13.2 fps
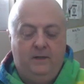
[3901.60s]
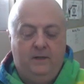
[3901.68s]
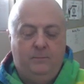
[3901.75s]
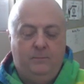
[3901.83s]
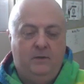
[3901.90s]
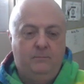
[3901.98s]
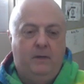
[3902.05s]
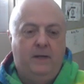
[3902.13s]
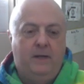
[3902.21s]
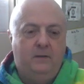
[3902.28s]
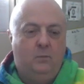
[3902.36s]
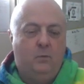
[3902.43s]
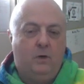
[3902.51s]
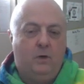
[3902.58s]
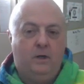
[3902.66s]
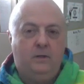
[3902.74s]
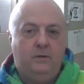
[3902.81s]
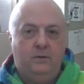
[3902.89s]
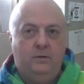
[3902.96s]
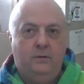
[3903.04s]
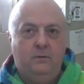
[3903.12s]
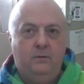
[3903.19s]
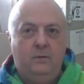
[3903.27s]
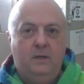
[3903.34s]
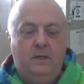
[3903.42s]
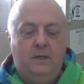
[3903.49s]
to put Michael to work to
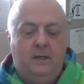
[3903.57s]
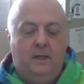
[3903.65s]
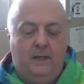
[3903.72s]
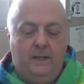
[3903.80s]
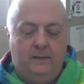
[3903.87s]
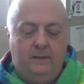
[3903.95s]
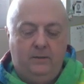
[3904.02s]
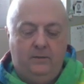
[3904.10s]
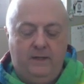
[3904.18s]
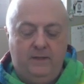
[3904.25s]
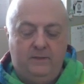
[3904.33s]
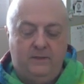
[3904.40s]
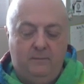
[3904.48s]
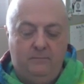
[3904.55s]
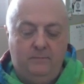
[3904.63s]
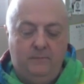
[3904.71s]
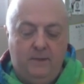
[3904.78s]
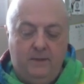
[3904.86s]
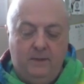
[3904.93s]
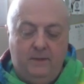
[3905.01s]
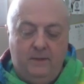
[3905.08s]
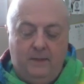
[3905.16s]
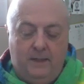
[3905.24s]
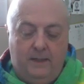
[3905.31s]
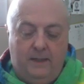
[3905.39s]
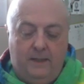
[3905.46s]
create some
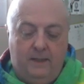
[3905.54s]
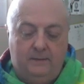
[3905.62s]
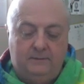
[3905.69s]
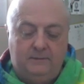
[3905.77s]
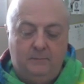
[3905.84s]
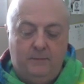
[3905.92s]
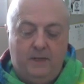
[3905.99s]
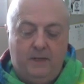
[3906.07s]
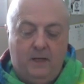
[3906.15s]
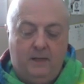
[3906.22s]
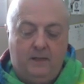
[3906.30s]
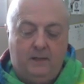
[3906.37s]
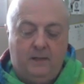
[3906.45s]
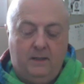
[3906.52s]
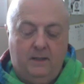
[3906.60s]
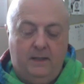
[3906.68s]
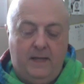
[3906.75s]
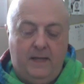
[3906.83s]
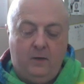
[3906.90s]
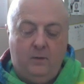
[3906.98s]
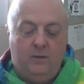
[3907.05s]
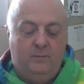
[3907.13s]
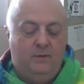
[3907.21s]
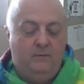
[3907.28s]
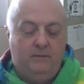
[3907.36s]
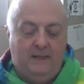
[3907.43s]
symbiotic,
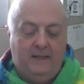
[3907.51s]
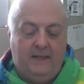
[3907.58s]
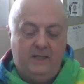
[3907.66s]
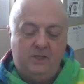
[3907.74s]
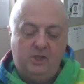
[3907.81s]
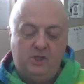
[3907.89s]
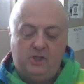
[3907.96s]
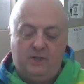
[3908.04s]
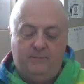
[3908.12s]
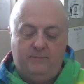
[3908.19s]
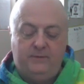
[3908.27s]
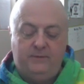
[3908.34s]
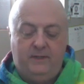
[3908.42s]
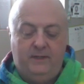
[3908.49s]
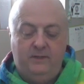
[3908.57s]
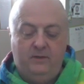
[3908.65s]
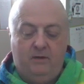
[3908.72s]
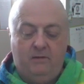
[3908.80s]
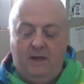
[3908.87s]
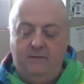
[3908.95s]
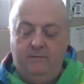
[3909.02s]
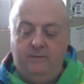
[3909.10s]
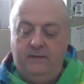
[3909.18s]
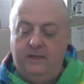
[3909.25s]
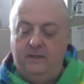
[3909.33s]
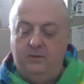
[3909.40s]
equitable relationships in your life
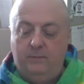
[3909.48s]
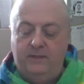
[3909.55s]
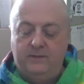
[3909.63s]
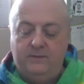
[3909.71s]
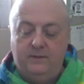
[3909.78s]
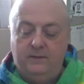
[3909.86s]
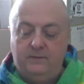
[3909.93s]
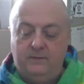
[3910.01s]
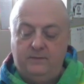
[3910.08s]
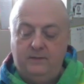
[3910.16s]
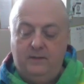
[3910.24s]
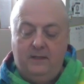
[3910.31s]
and in your business.